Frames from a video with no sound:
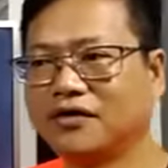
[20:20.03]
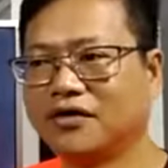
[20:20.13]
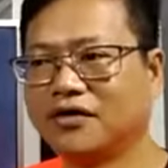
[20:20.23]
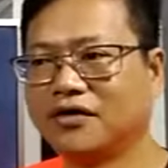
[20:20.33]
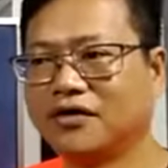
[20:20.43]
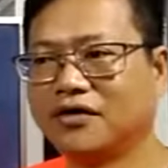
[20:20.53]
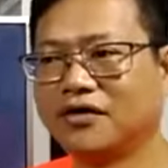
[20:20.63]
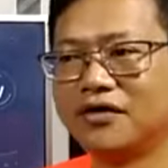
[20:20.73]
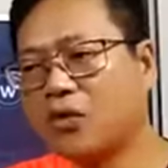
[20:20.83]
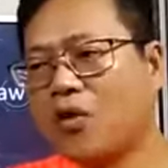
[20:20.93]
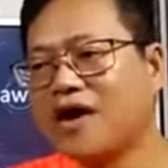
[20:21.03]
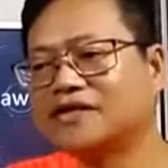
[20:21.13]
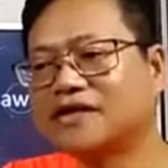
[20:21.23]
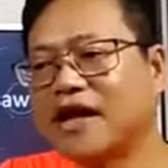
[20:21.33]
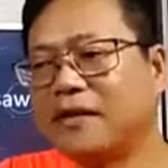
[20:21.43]
So there was
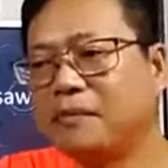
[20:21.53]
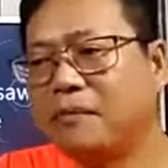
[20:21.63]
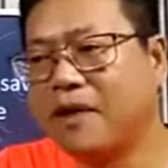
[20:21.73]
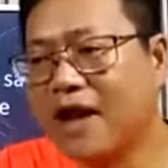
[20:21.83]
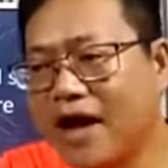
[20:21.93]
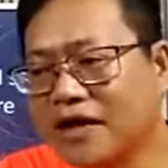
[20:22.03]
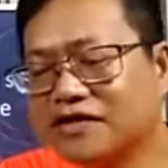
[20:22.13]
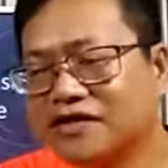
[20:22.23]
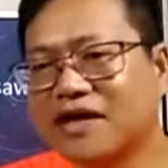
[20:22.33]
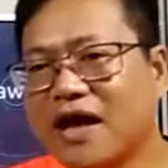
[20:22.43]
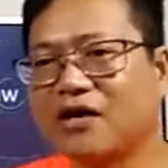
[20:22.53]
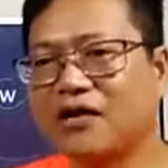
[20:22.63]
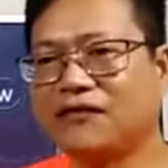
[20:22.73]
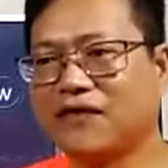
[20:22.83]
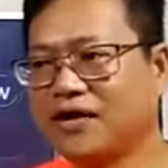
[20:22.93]
a blood
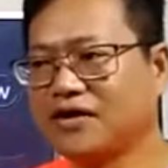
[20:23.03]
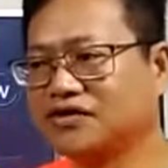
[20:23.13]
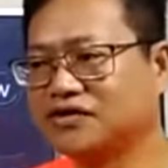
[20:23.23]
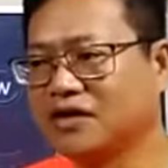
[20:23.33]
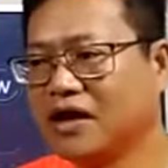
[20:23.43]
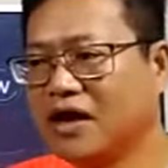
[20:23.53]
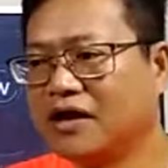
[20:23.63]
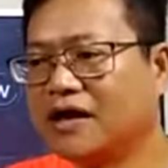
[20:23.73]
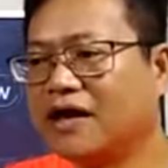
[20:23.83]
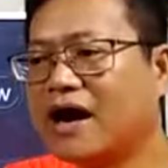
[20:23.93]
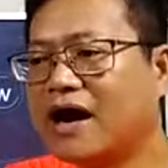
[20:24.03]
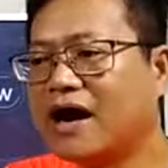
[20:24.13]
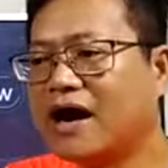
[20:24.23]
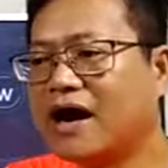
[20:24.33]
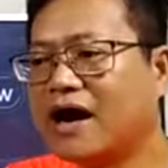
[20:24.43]
sacrifice
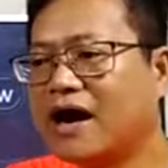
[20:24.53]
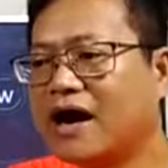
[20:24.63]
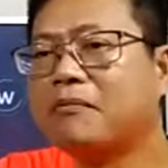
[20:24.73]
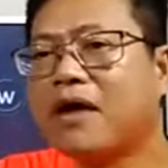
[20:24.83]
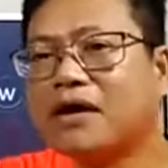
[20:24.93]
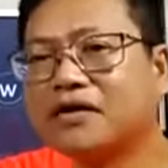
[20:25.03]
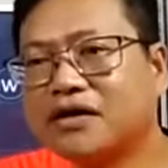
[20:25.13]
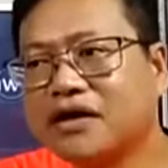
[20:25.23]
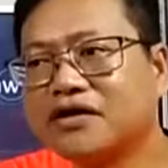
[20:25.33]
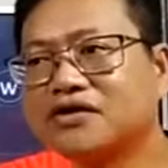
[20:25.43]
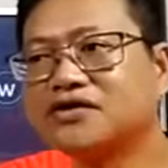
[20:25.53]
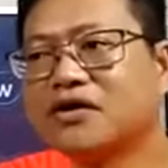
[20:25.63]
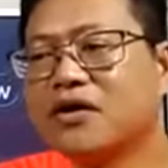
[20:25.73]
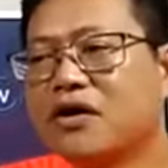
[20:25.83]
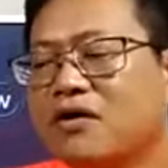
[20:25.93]
regarding the martyrs
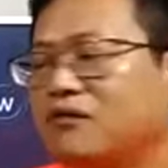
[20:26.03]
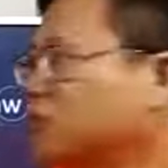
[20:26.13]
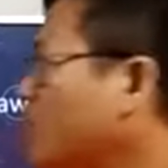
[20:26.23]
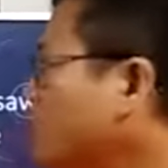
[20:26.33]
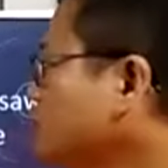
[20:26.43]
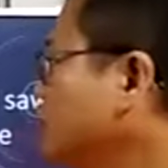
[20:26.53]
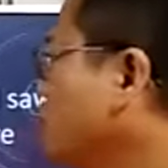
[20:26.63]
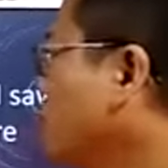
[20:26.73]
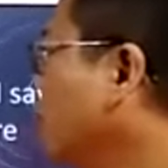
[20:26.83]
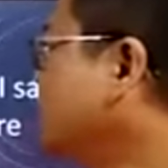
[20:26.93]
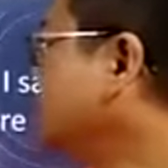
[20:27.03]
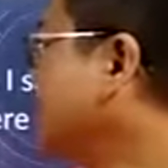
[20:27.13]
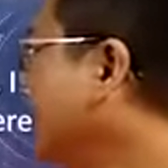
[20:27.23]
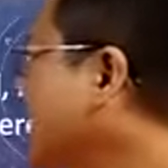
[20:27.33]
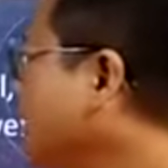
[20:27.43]
of those who were
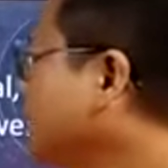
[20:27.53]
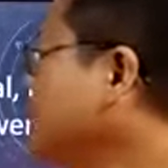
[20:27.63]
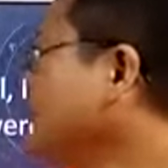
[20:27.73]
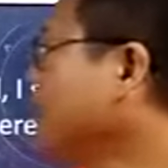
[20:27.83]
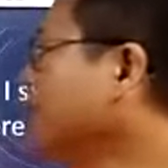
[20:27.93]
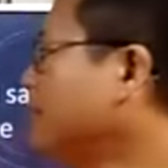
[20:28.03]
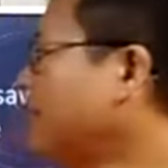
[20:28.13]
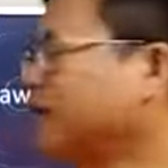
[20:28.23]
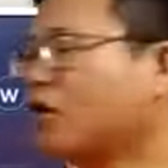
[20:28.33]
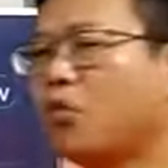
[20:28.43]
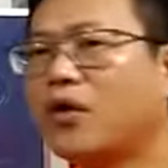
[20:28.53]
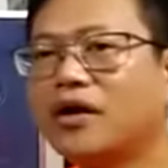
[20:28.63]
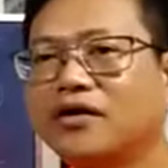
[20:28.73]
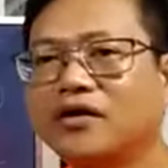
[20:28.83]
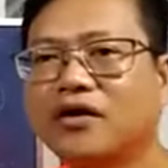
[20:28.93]
slain by the
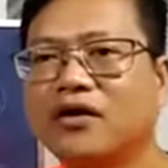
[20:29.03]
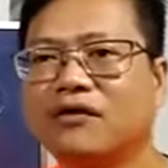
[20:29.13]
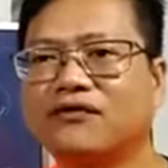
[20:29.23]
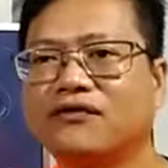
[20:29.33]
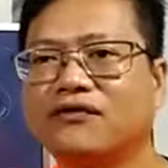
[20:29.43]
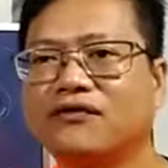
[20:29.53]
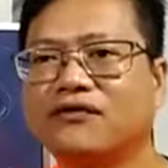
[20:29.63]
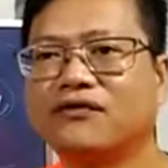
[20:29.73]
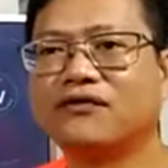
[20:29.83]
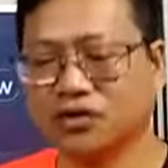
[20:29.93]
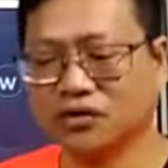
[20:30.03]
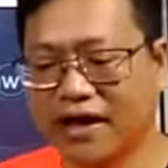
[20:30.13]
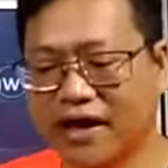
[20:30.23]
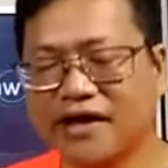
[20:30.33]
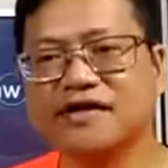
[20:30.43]
word of God. So
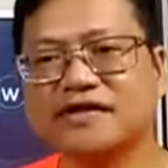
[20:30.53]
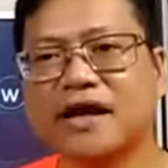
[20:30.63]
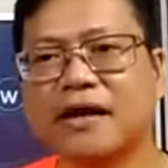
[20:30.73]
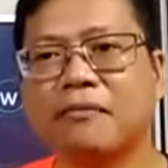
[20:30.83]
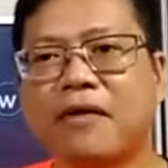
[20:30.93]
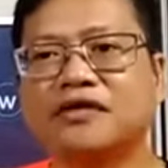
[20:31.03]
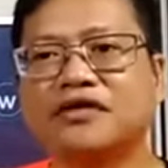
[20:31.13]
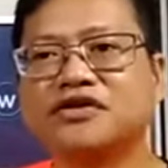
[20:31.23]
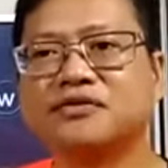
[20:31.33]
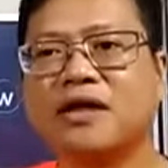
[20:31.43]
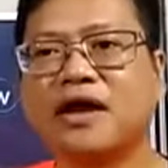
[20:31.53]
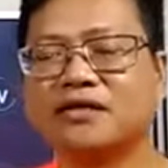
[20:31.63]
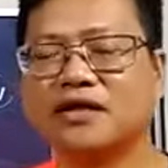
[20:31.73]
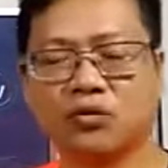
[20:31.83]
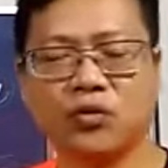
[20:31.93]
there is a martyr's blood,
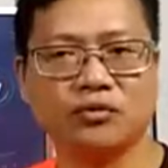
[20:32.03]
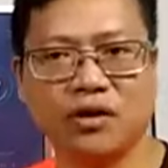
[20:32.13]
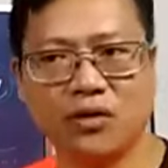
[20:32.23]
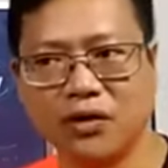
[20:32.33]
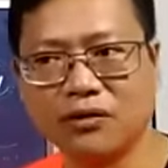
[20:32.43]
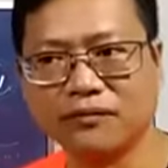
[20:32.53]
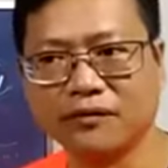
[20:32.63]
that what we call.